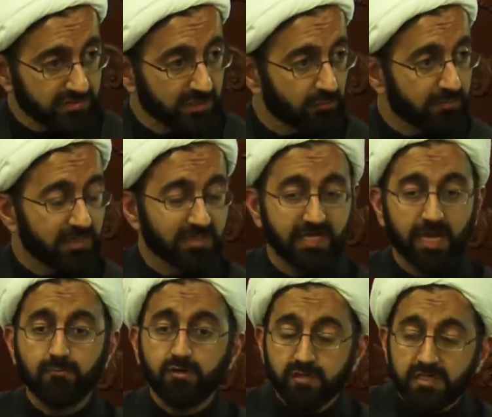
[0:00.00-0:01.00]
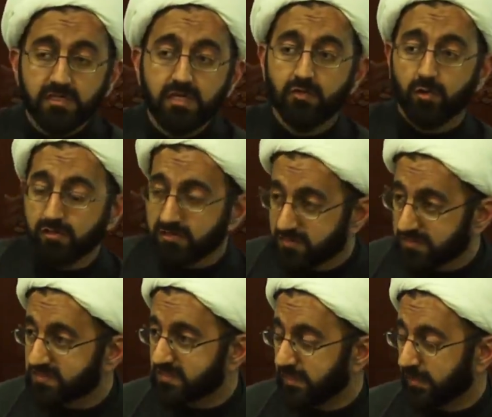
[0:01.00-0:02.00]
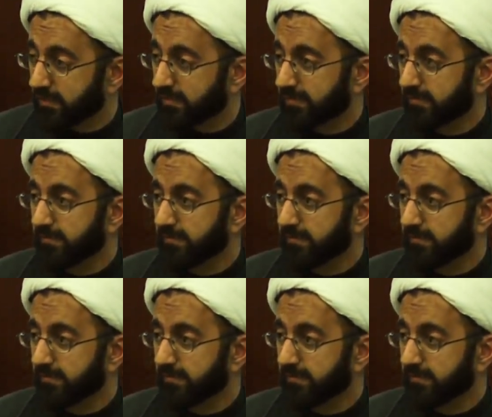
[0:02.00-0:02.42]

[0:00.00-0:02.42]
They would be clamoring in order to see her.